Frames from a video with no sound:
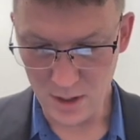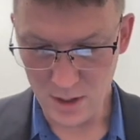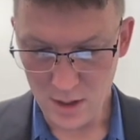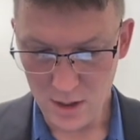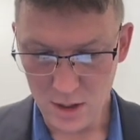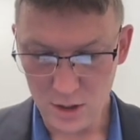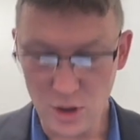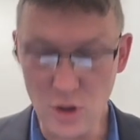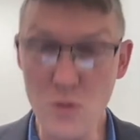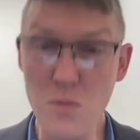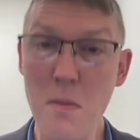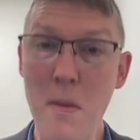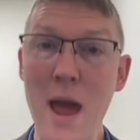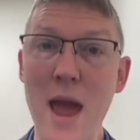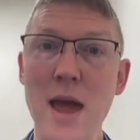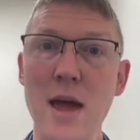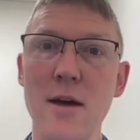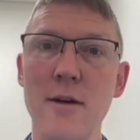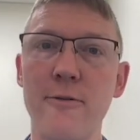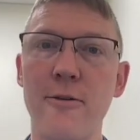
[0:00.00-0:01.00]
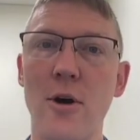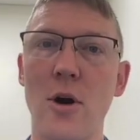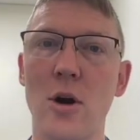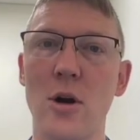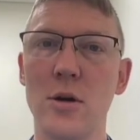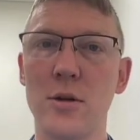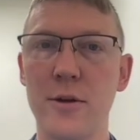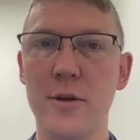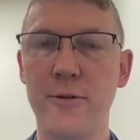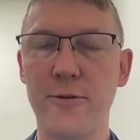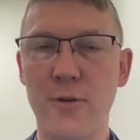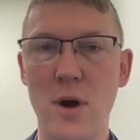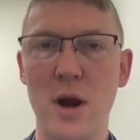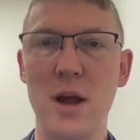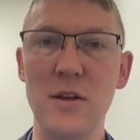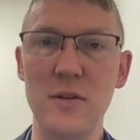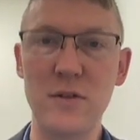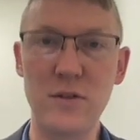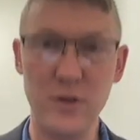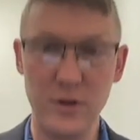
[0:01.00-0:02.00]
you may have heard the
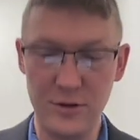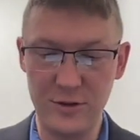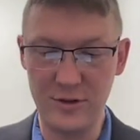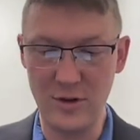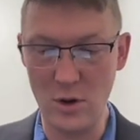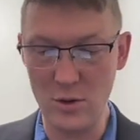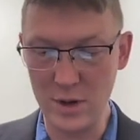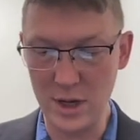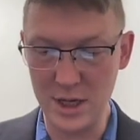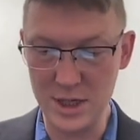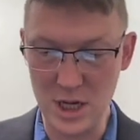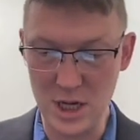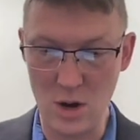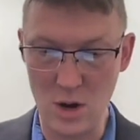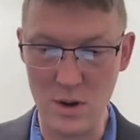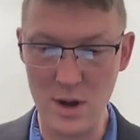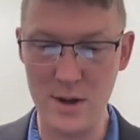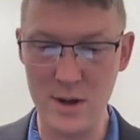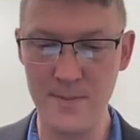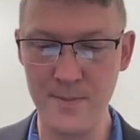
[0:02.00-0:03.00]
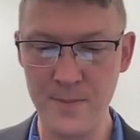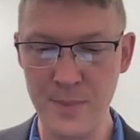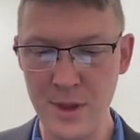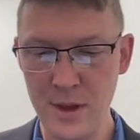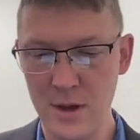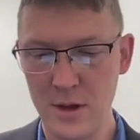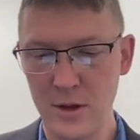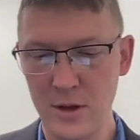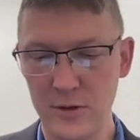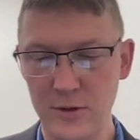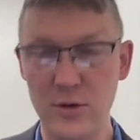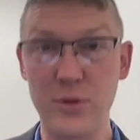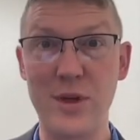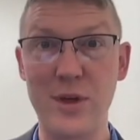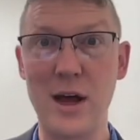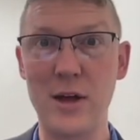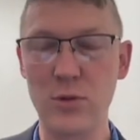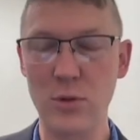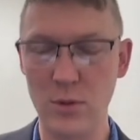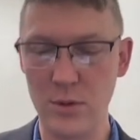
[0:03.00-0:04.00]
phrase SOHCAHTOA. So
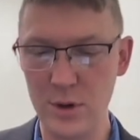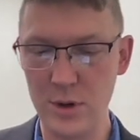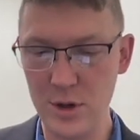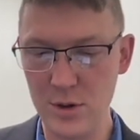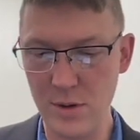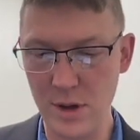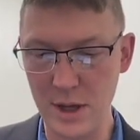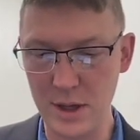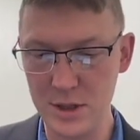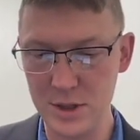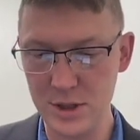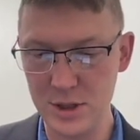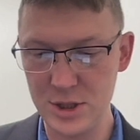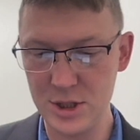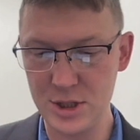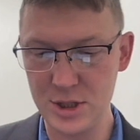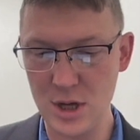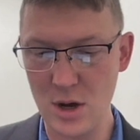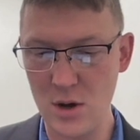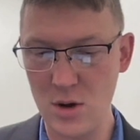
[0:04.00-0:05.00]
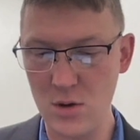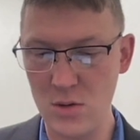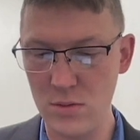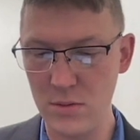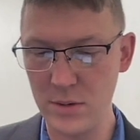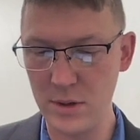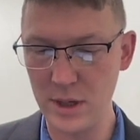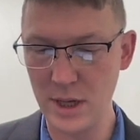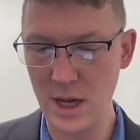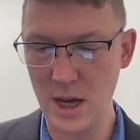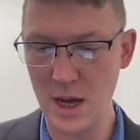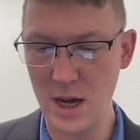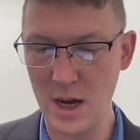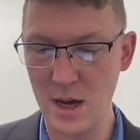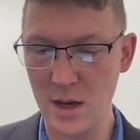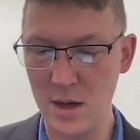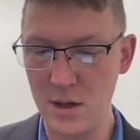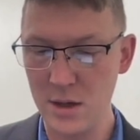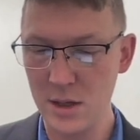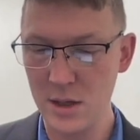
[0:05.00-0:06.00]
that's what we're doing.
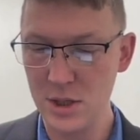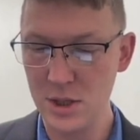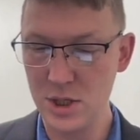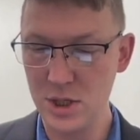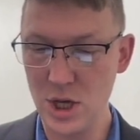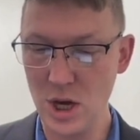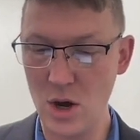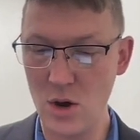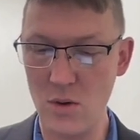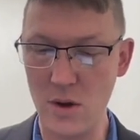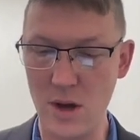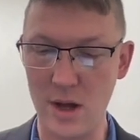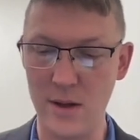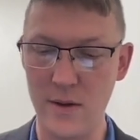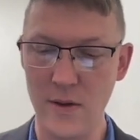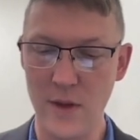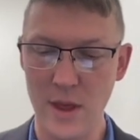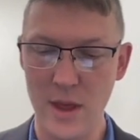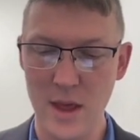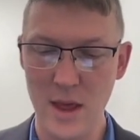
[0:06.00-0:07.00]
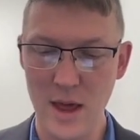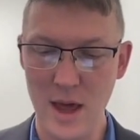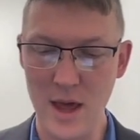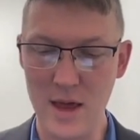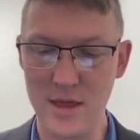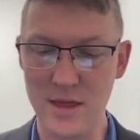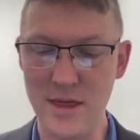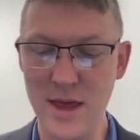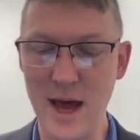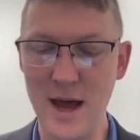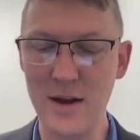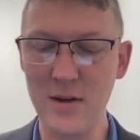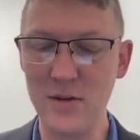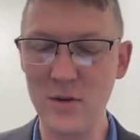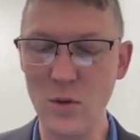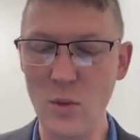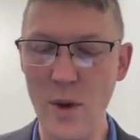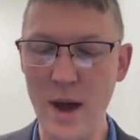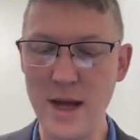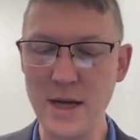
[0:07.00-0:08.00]
SOHCAHTOA. And that is
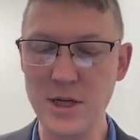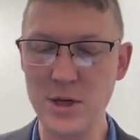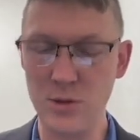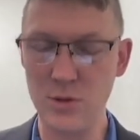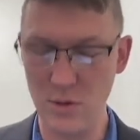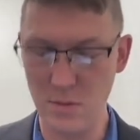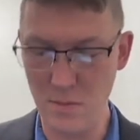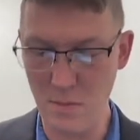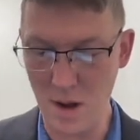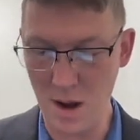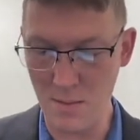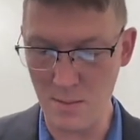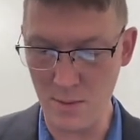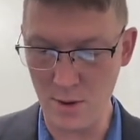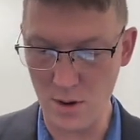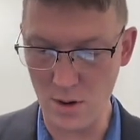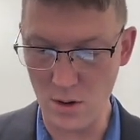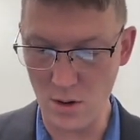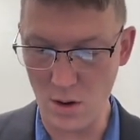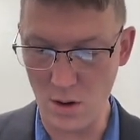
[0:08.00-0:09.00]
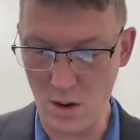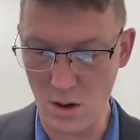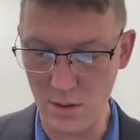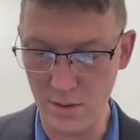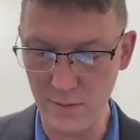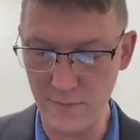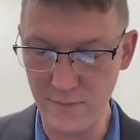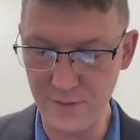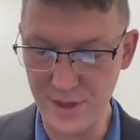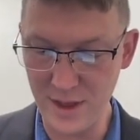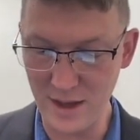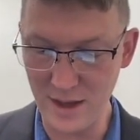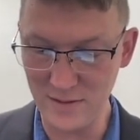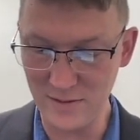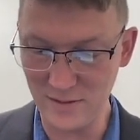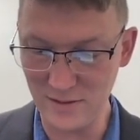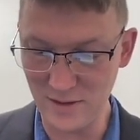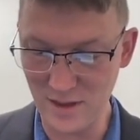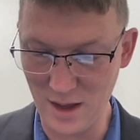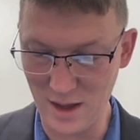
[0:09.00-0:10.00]
a way to remember all of
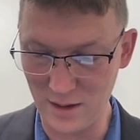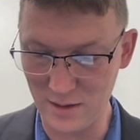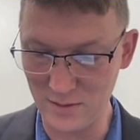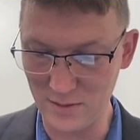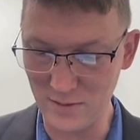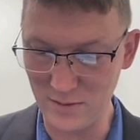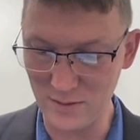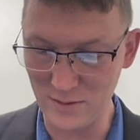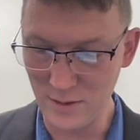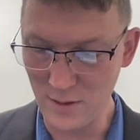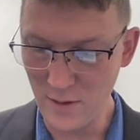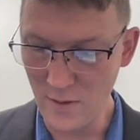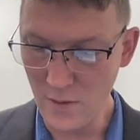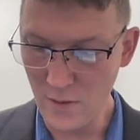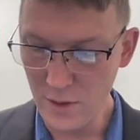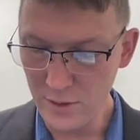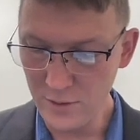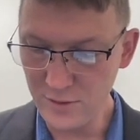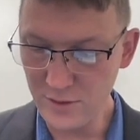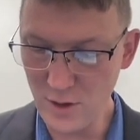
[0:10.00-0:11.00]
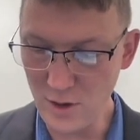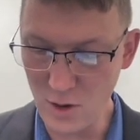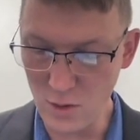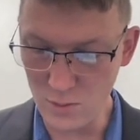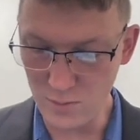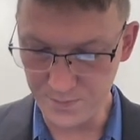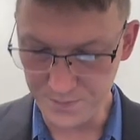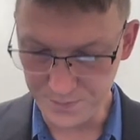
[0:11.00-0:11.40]
these things. So